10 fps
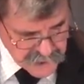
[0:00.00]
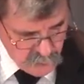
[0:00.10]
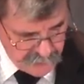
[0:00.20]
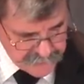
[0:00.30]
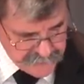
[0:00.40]

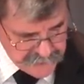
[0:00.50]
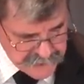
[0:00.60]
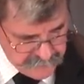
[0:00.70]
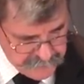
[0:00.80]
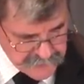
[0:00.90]
walked in the
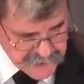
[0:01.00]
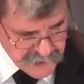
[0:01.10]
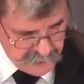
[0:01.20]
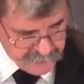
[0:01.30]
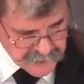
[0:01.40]
temple in
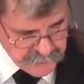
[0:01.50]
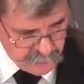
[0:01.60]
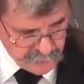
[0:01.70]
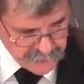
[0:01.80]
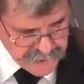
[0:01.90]
Solomon's
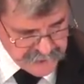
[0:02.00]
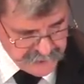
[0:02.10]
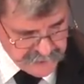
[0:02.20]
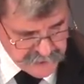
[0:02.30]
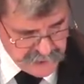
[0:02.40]
porch, and then
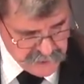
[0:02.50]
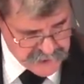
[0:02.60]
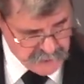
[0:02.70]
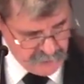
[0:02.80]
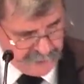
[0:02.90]
the Jews
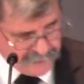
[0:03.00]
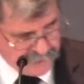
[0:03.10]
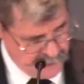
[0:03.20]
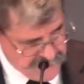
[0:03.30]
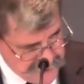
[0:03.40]
surrounded
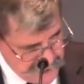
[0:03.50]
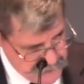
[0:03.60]
him and said